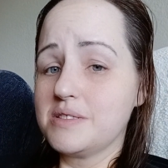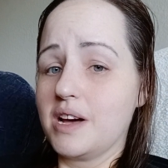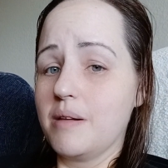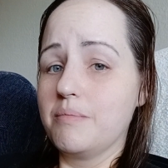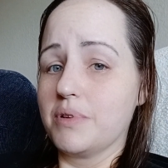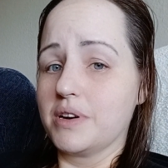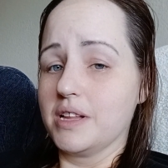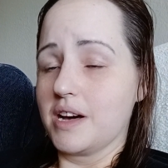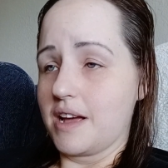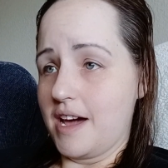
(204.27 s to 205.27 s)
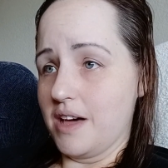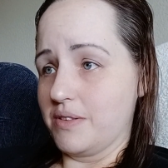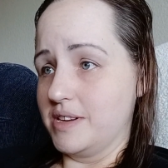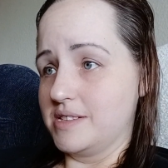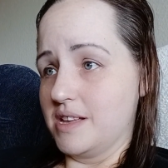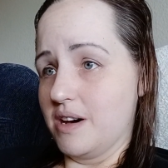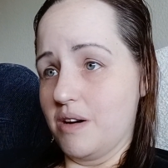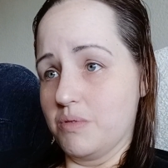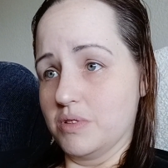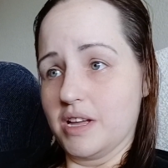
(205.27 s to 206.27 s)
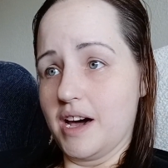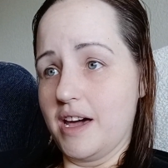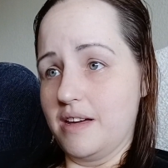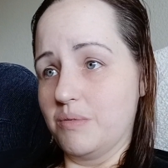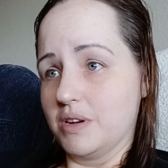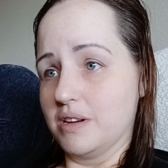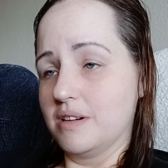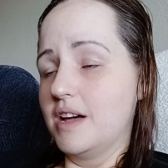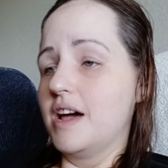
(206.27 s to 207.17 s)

help burn a lot of calories, though. I won't lie, it will.